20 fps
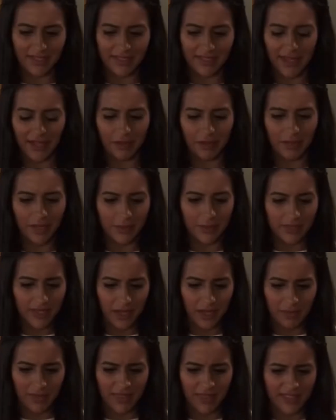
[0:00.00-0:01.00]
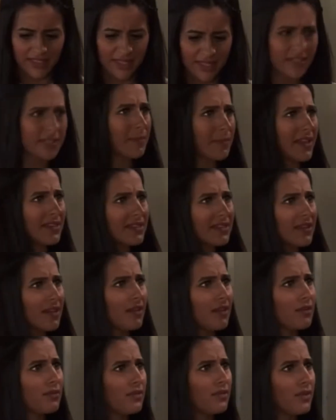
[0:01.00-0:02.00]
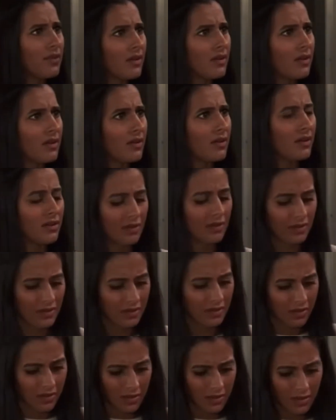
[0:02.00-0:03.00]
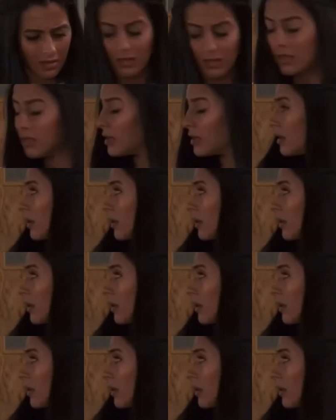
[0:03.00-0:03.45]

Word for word: you tell me it was going to be this expensive? I don't know why I bother looking at this. I'll just